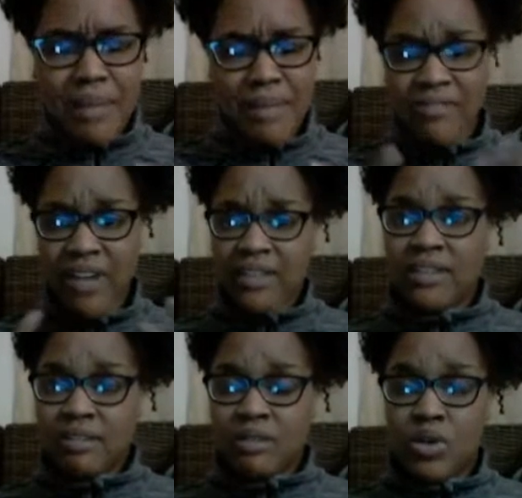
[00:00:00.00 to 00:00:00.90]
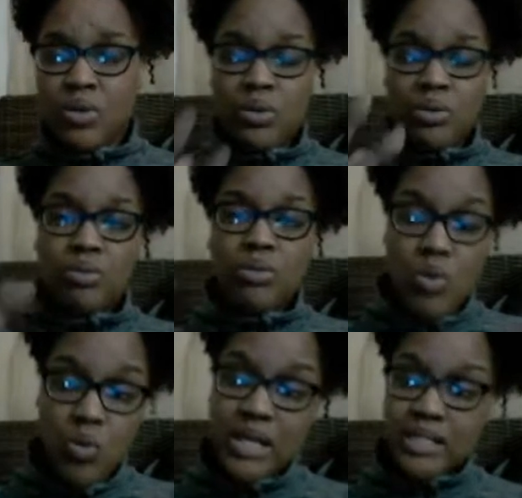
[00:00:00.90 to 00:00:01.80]
my father, who
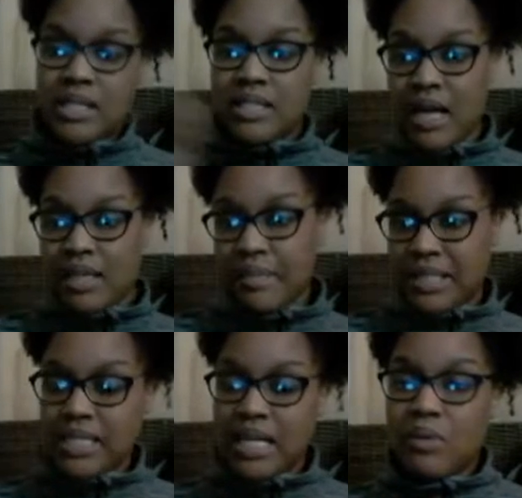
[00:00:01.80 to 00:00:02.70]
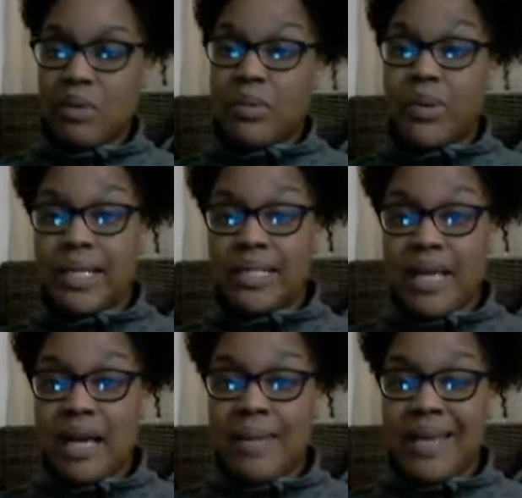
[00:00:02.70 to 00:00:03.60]
was undocumented at one point in
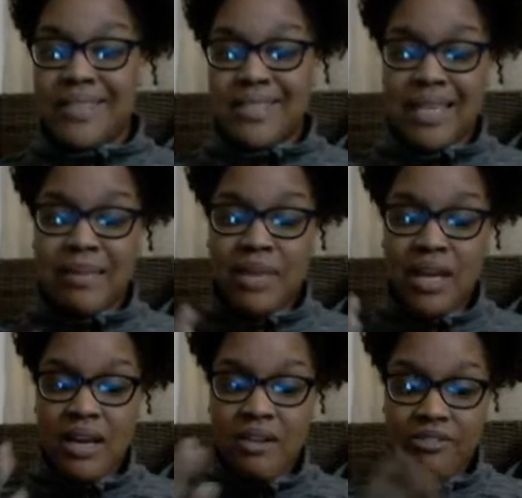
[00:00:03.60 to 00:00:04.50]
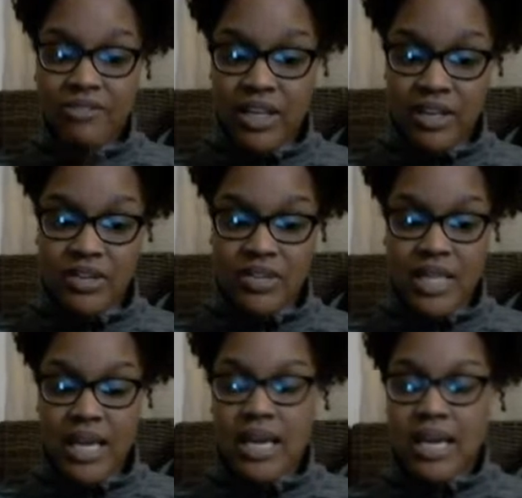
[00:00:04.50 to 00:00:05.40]
time, had the same fears
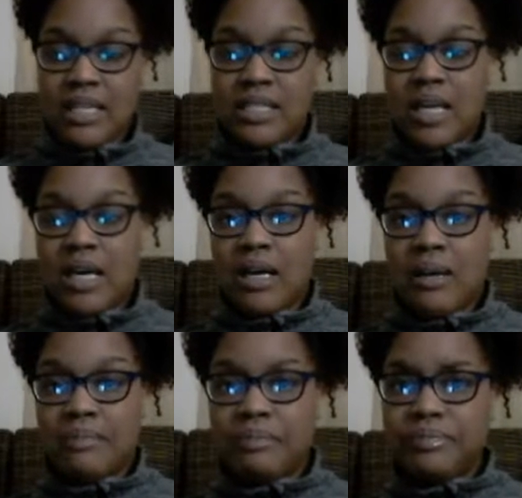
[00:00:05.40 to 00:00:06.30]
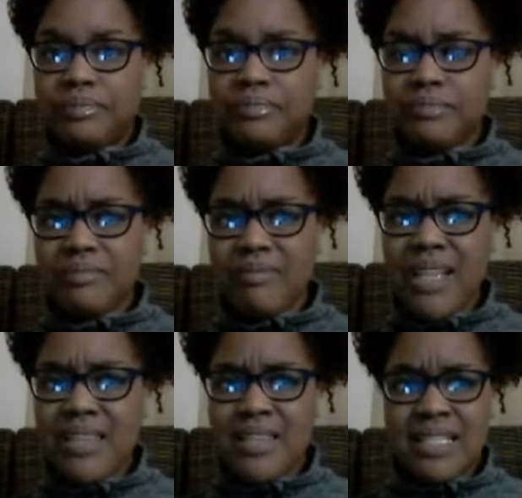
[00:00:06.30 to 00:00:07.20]
and
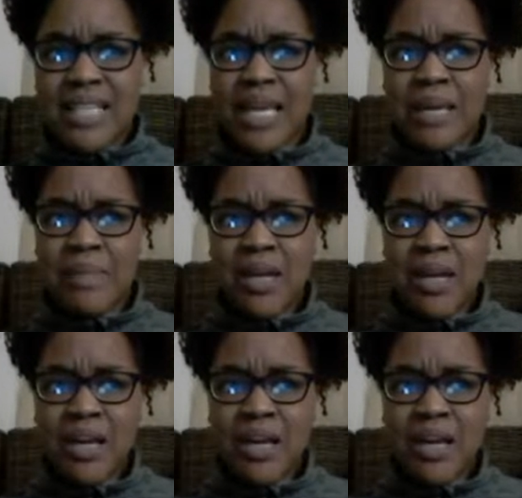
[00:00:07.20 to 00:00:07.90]
the same